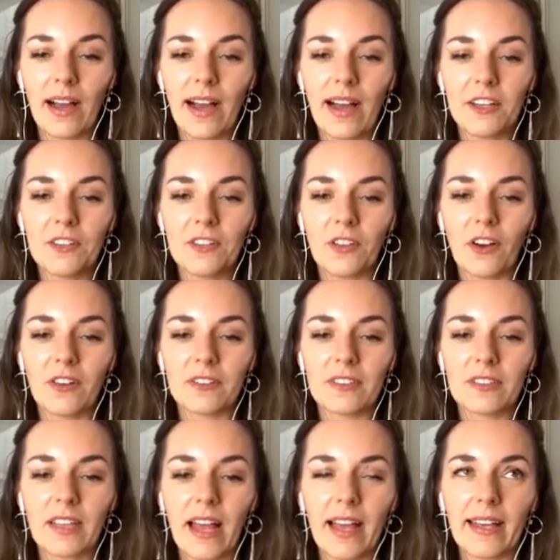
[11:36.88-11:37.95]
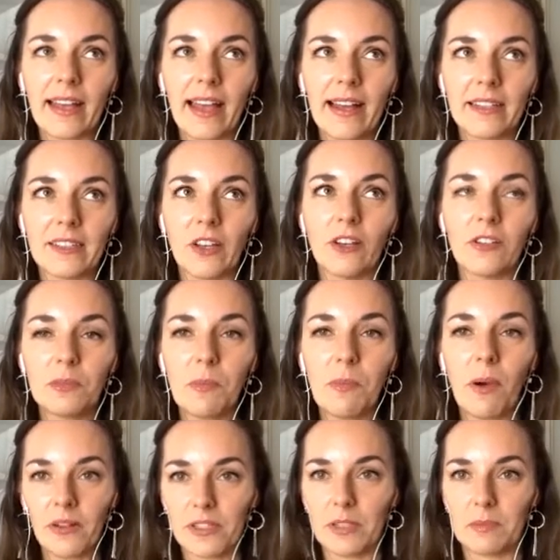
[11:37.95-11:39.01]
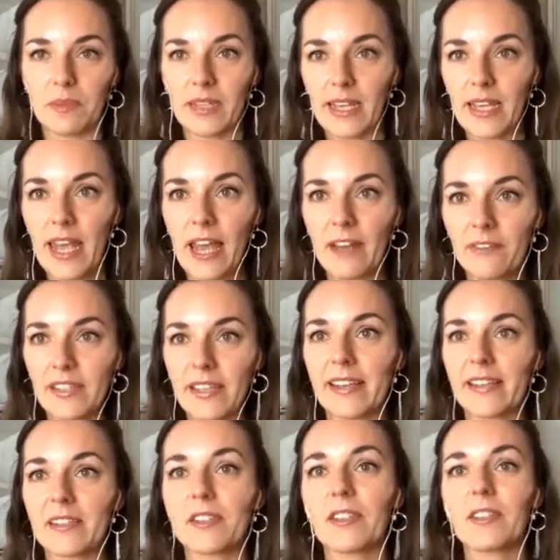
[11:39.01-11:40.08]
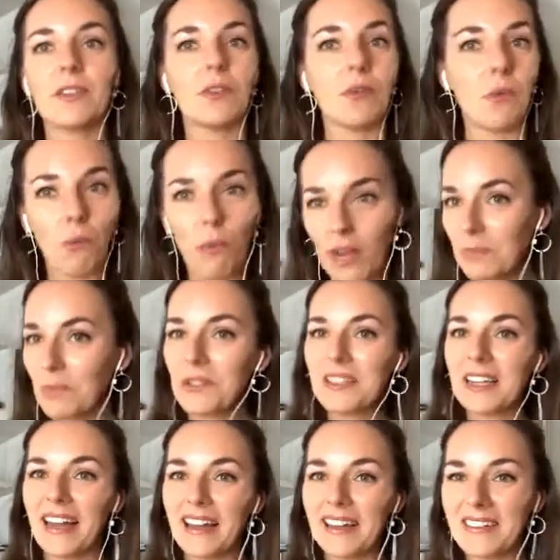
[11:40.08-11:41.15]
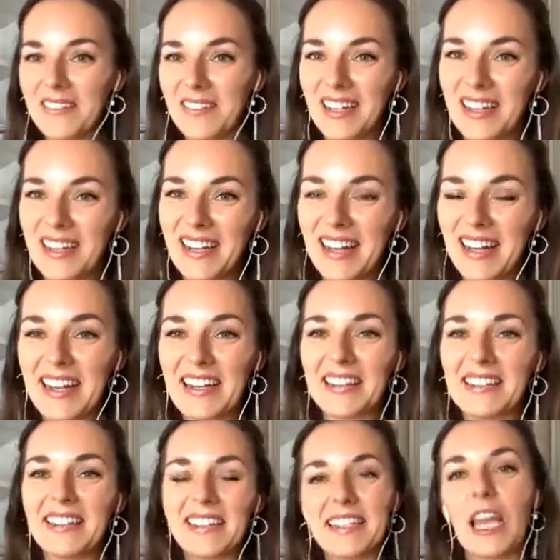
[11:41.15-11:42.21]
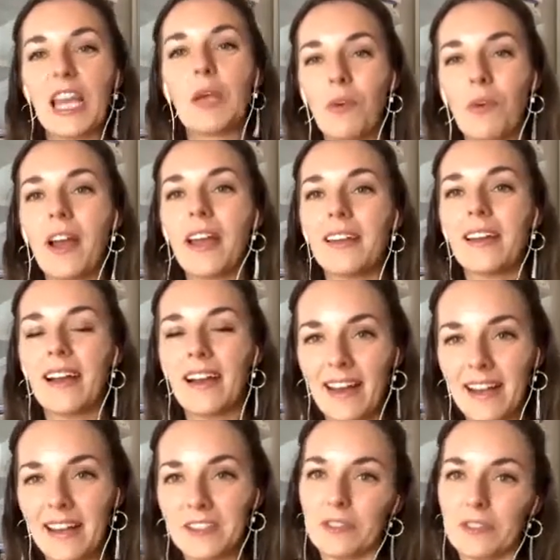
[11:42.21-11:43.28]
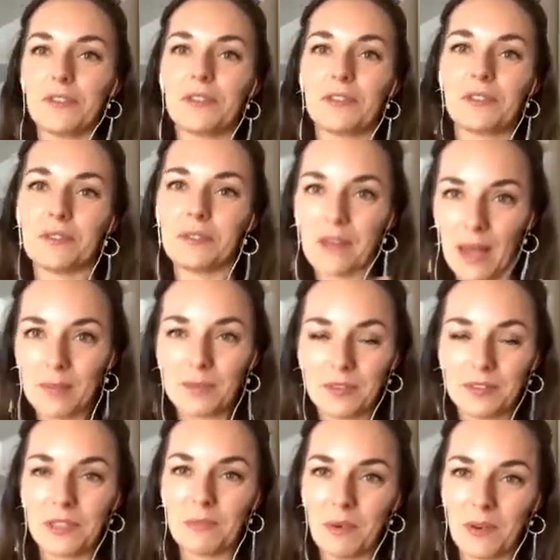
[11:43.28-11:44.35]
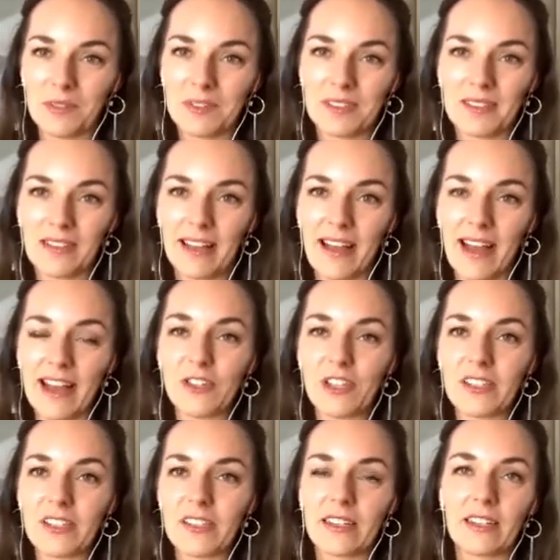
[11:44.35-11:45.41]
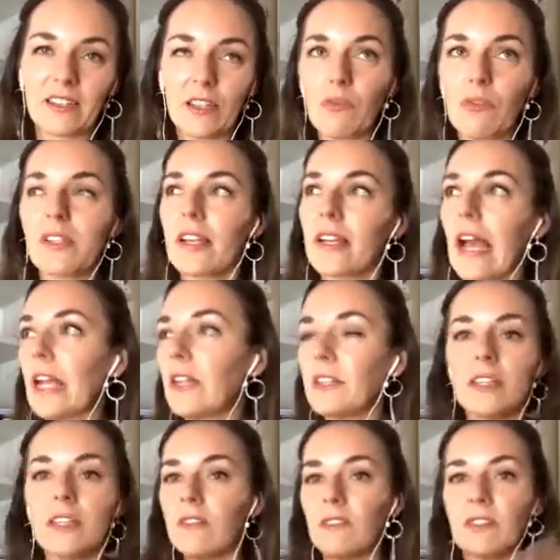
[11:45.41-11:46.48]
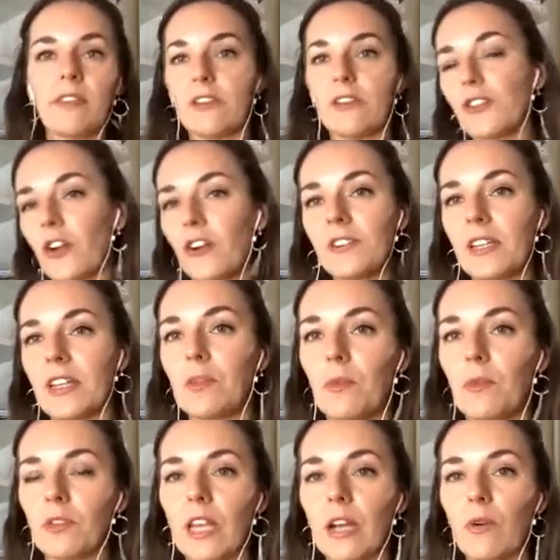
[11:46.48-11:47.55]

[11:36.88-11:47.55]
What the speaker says: I thought, I cannot possibly have sex one more time the same way I used to up to this point. It was like I didn't even have a choice anymore.